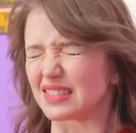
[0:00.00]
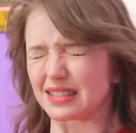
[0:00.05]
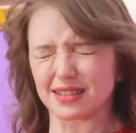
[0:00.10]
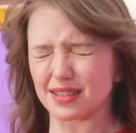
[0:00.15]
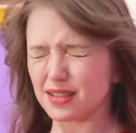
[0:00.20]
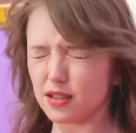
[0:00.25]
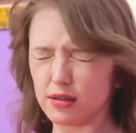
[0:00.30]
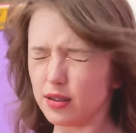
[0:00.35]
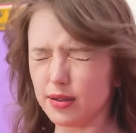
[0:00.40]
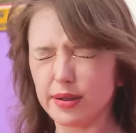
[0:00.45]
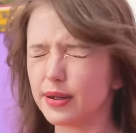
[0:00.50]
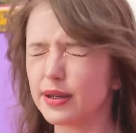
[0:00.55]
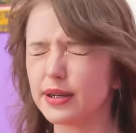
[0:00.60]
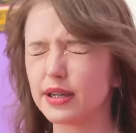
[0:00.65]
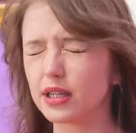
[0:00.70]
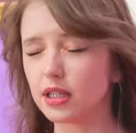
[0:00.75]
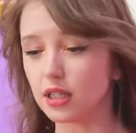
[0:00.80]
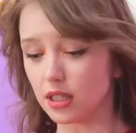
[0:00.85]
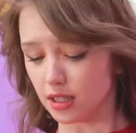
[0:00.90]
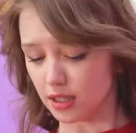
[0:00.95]
way I can let my
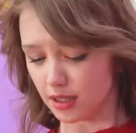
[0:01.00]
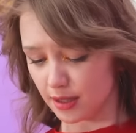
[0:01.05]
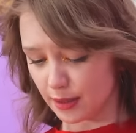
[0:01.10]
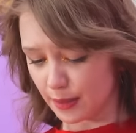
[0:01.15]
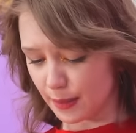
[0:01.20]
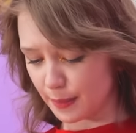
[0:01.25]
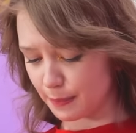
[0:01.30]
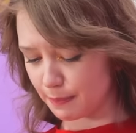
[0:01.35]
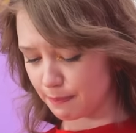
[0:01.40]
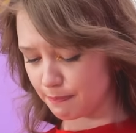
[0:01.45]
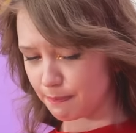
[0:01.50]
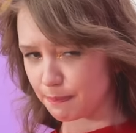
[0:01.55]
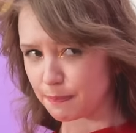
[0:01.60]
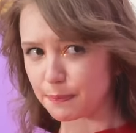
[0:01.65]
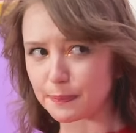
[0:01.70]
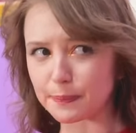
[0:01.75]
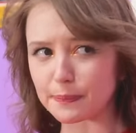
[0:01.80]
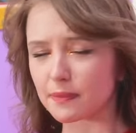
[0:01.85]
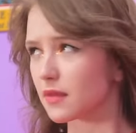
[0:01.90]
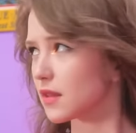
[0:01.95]
hands look like this.
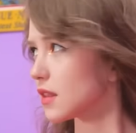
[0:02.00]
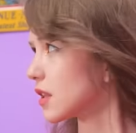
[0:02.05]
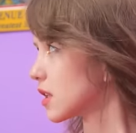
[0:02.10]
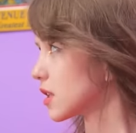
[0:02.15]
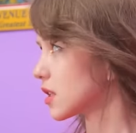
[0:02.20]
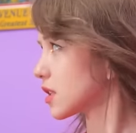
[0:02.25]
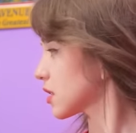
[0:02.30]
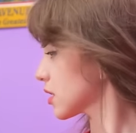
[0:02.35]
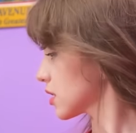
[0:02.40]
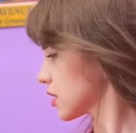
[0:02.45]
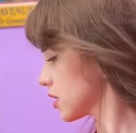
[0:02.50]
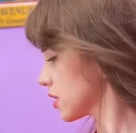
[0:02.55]
I have to do